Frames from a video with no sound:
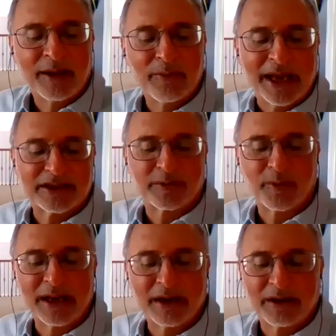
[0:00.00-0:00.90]
Ambassador
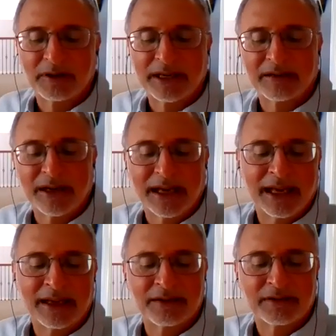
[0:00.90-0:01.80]
Moreno
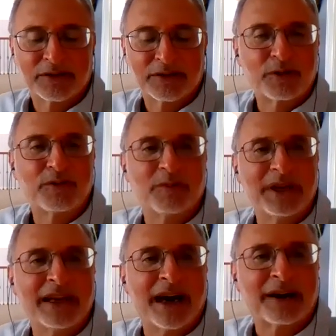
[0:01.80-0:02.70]
and soon to
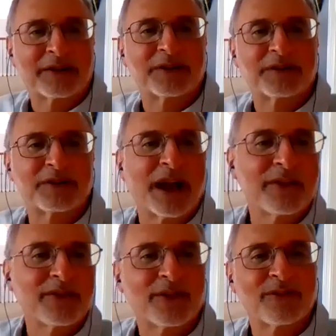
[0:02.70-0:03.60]
be Dr.
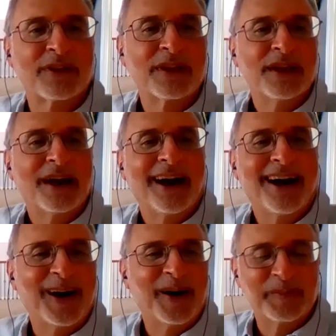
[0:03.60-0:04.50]
Johnson
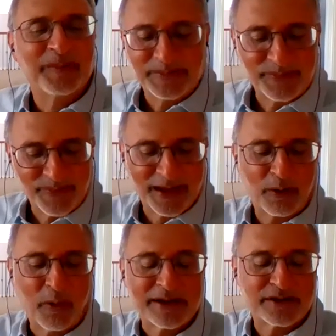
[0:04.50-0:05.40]
the
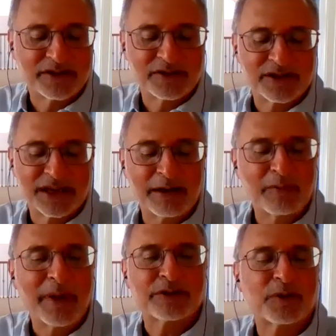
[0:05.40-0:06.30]
questions in
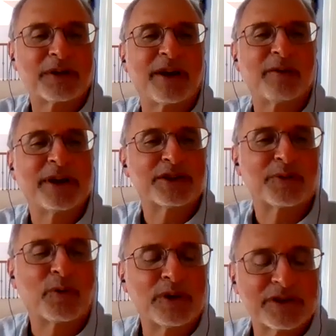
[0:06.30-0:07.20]
about 25 minutes,
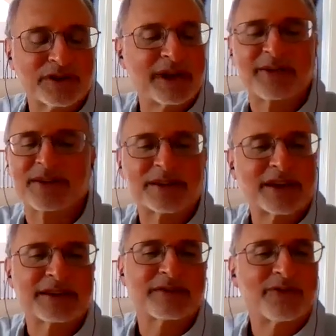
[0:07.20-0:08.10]
but we're just going to have a
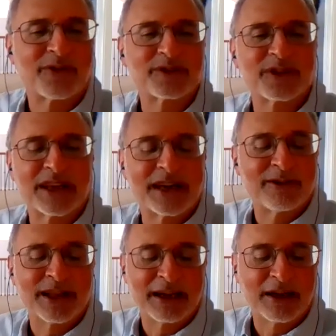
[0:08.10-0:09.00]
discussion first to get
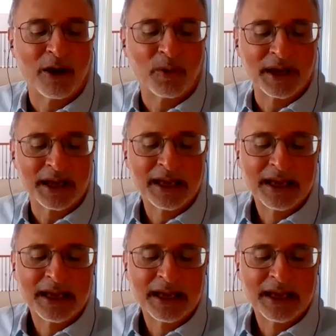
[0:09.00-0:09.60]
everything going.